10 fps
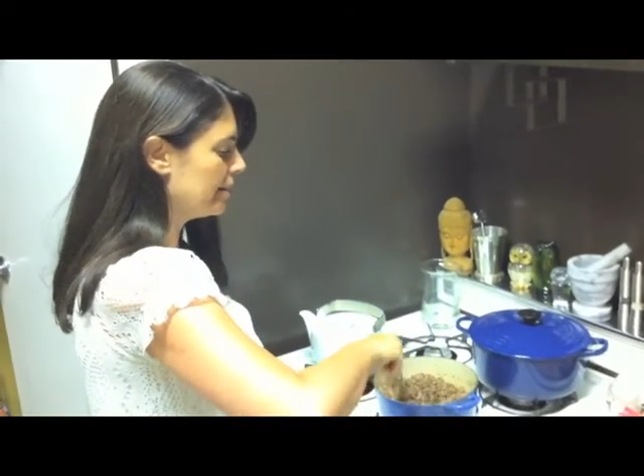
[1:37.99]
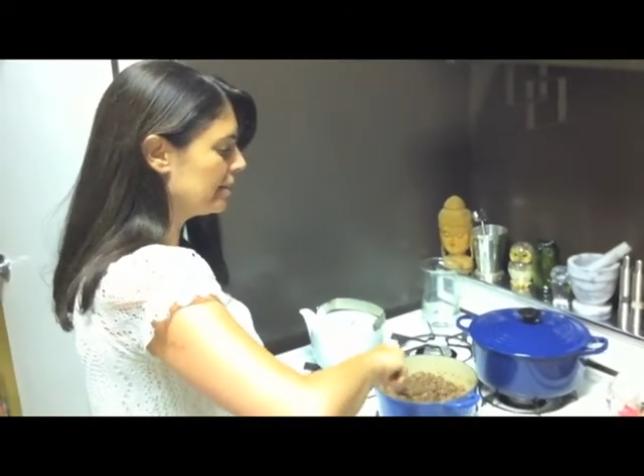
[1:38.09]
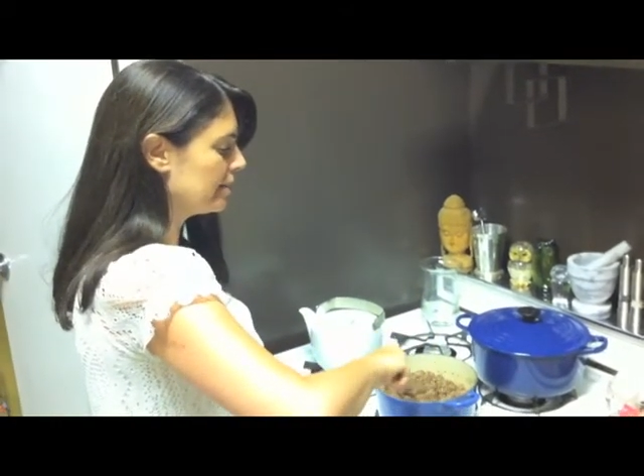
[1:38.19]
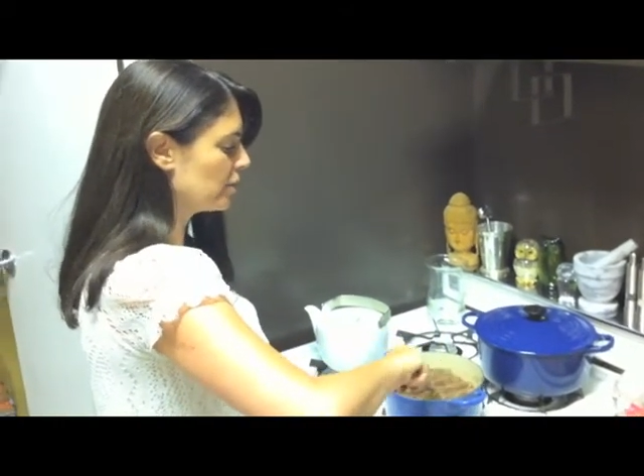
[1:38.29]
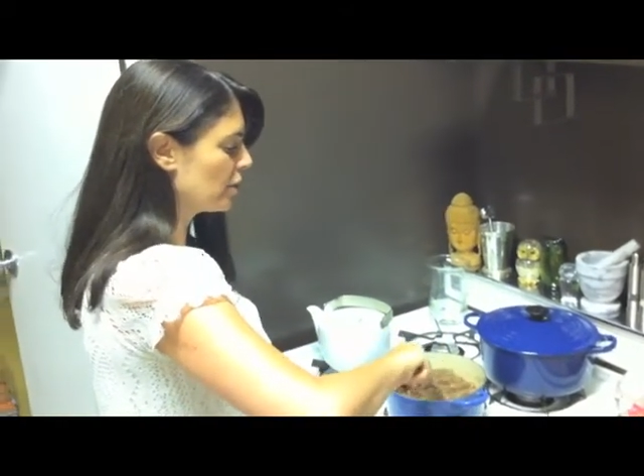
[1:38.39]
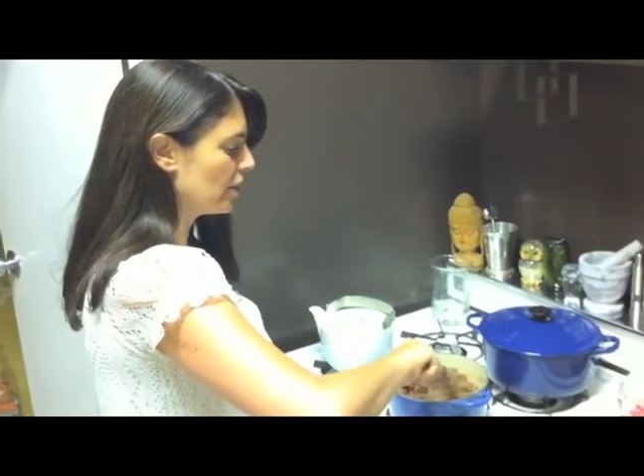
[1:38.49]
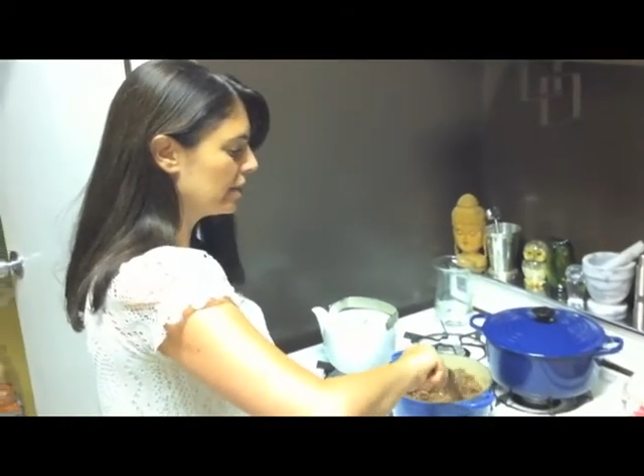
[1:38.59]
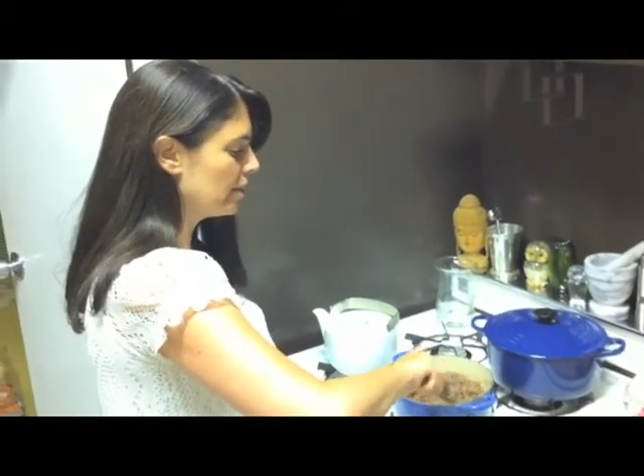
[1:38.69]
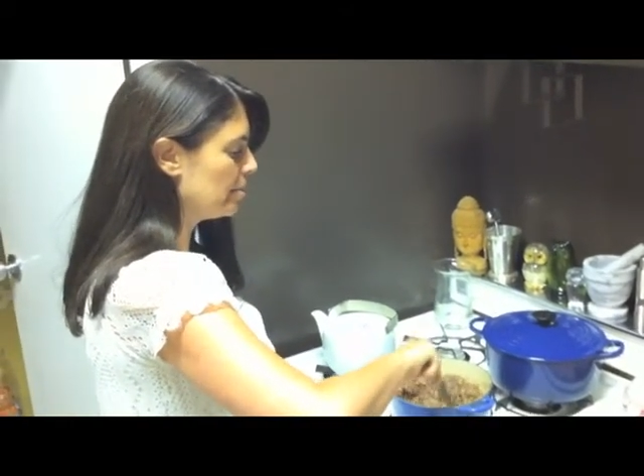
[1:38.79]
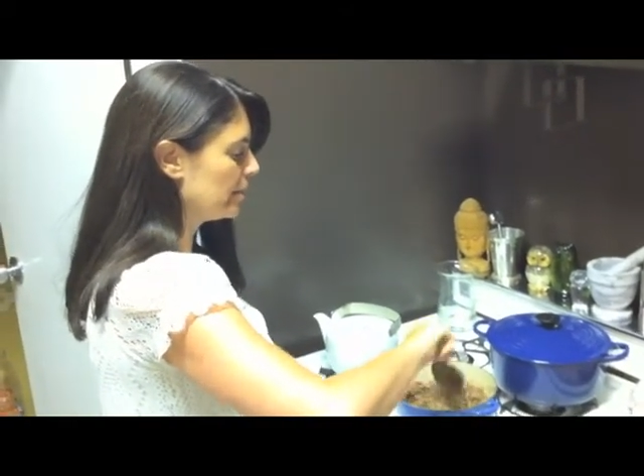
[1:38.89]
and stirring a
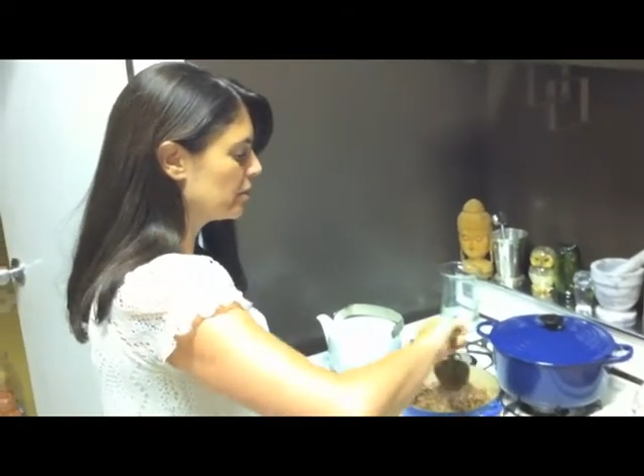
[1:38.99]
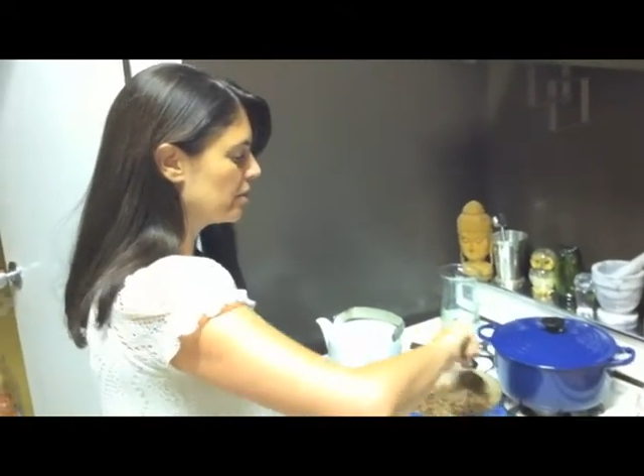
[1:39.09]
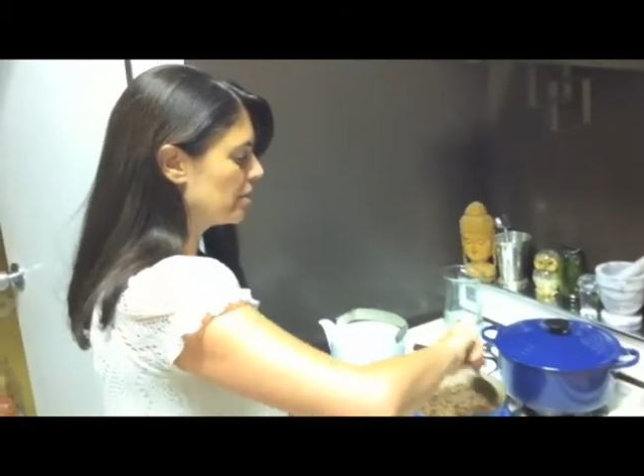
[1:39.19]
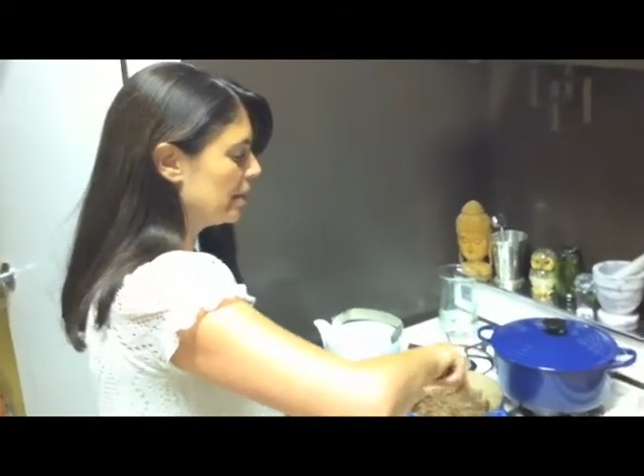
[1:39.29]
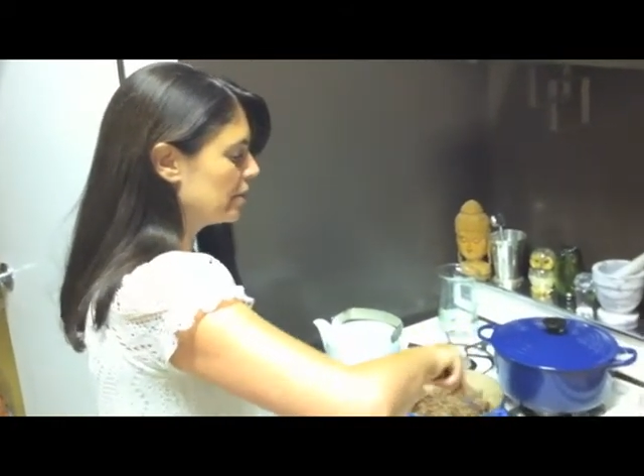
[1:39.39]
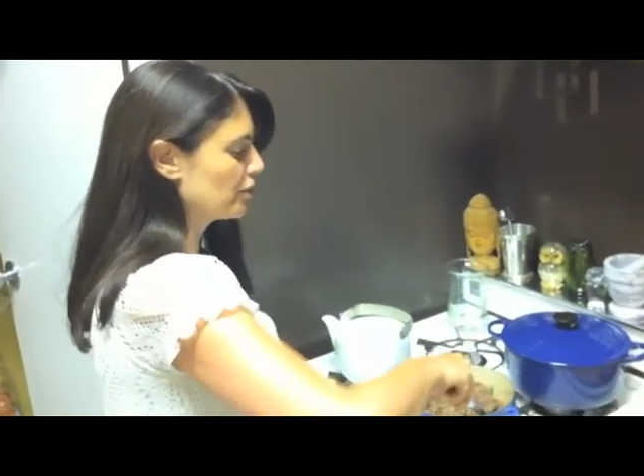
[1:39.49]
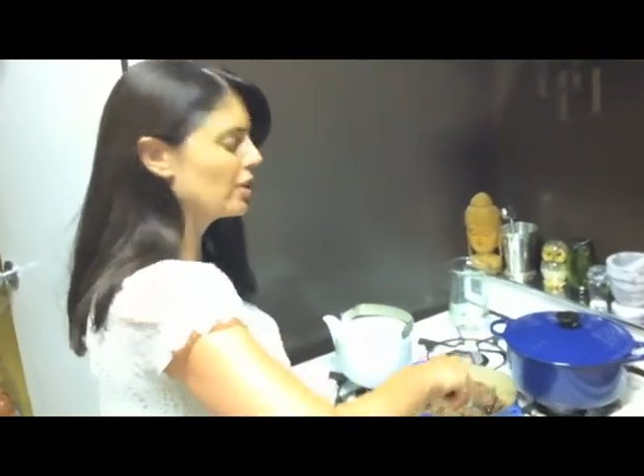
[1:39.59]
little bit just to make sure